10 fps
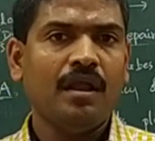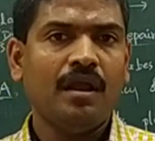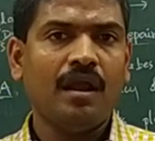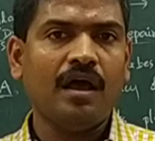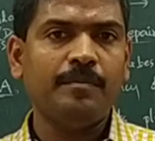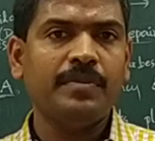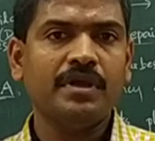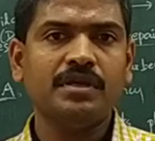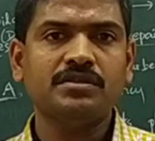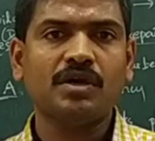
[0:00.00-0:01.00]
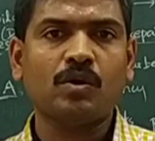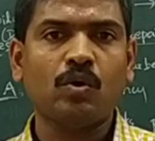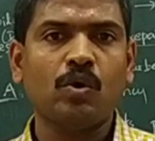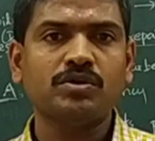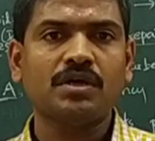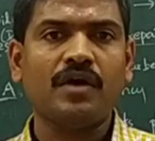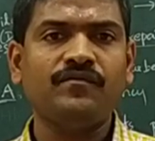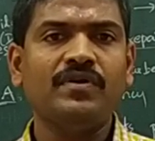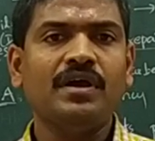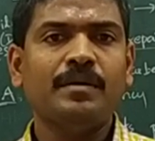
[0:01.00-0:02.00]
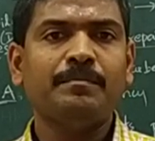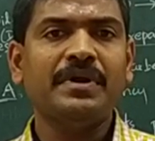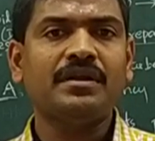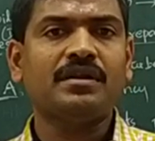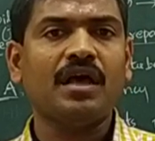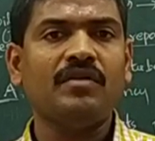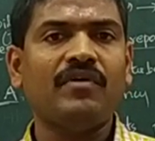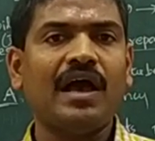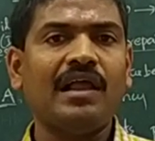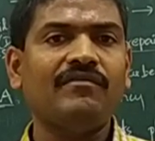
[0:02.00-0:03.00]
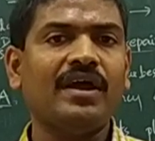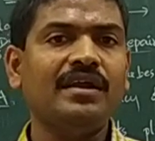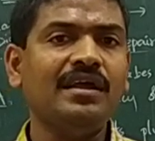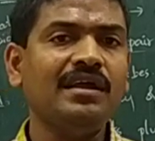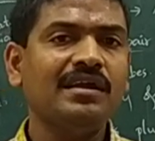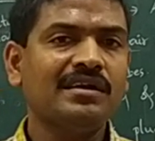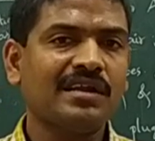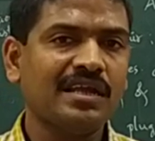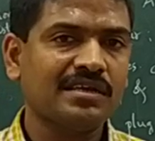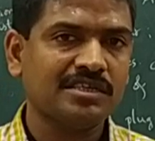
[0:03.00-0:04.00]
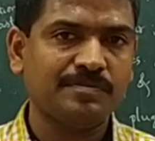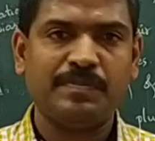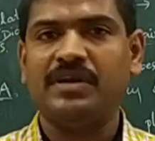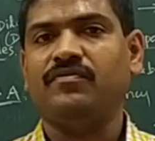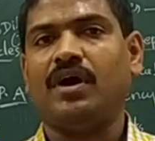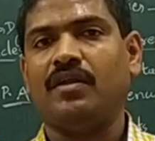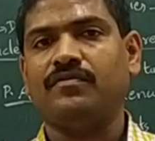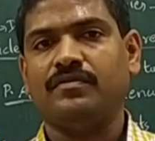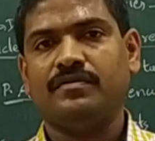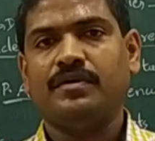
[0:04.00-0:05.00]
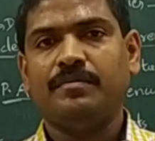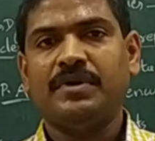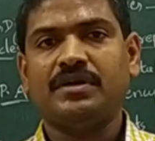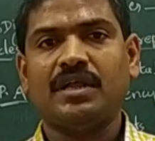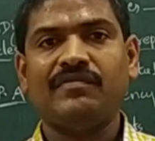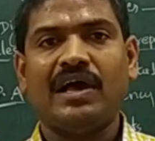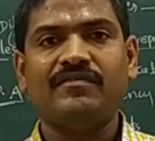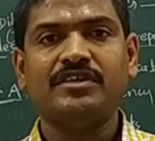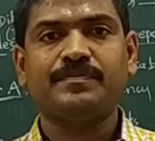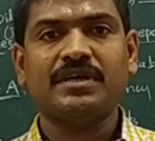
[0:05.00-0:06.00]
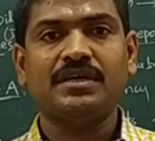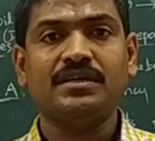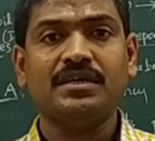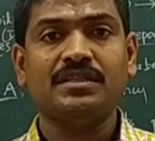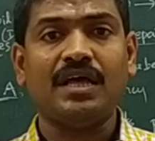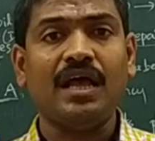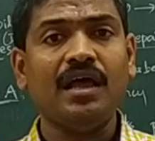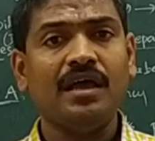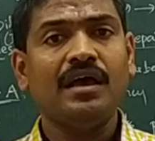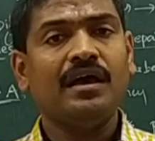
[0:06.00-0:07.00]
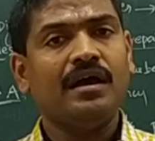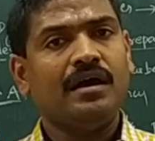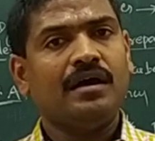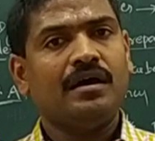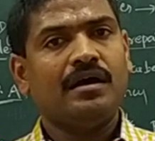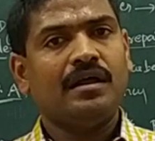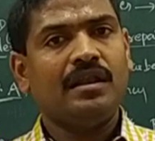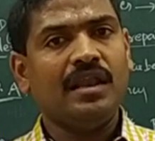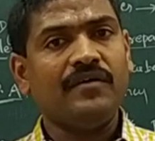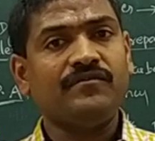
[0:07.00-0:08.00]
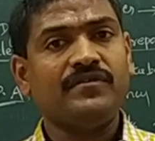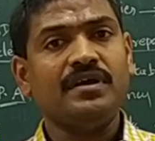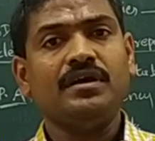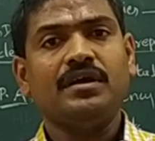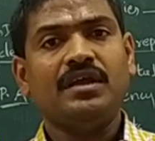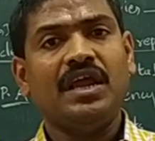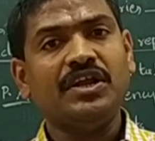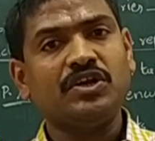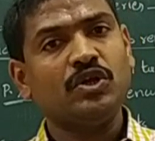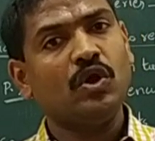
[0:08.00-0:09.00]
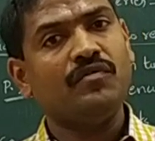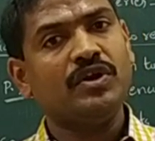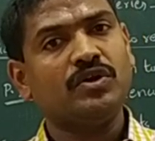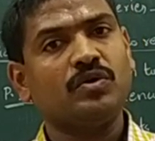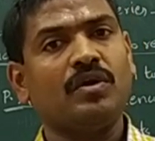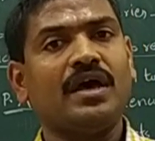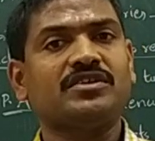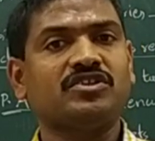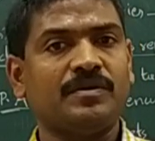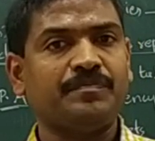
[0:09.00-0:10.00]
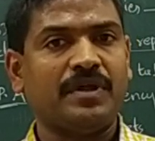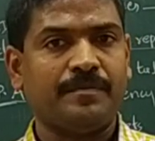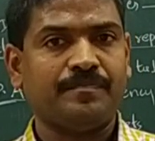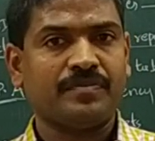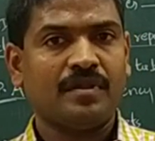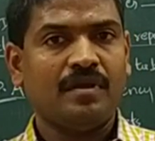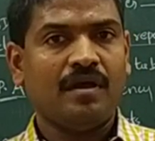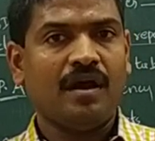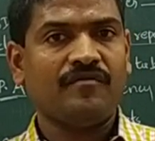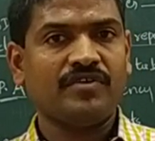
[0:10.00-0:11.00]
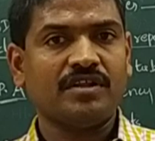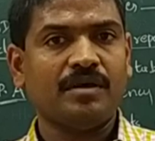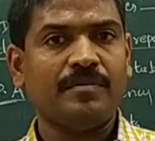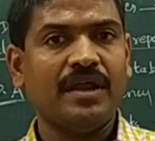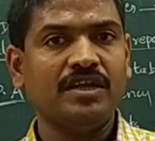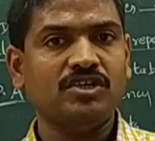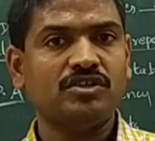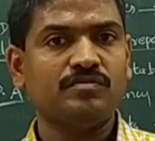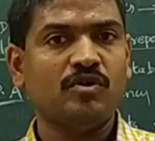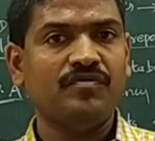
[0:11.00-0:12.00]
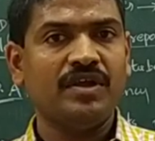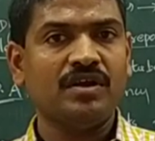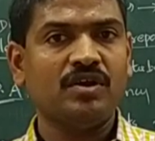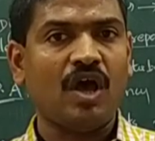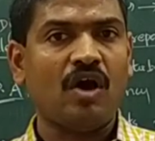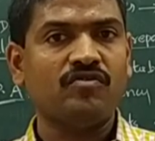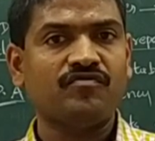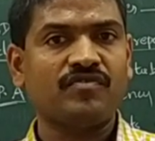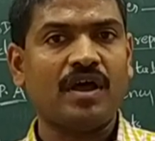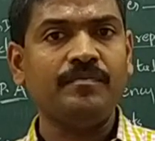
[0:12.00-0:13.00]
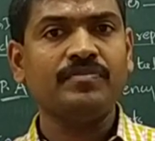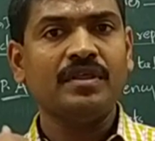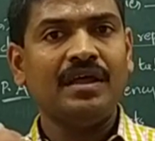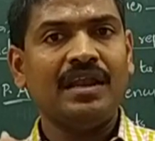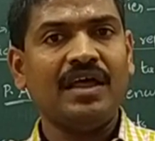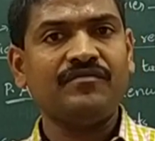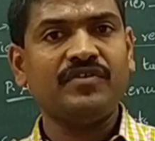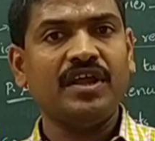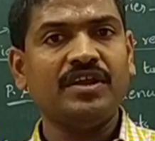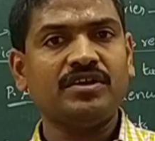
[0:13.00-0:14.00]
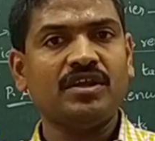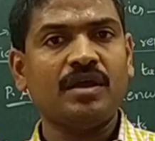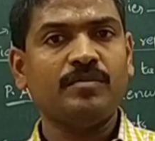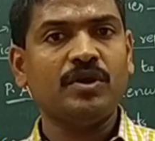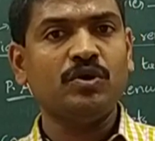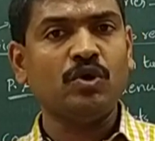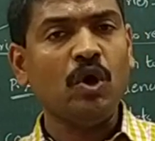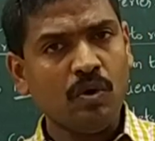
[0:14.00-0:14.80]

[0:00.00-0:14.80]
Lub is the closure of mitral valve and tricuspid valve. Mitral valve is present in the left atrioventricular septum. After the blood is moving down from left atrium into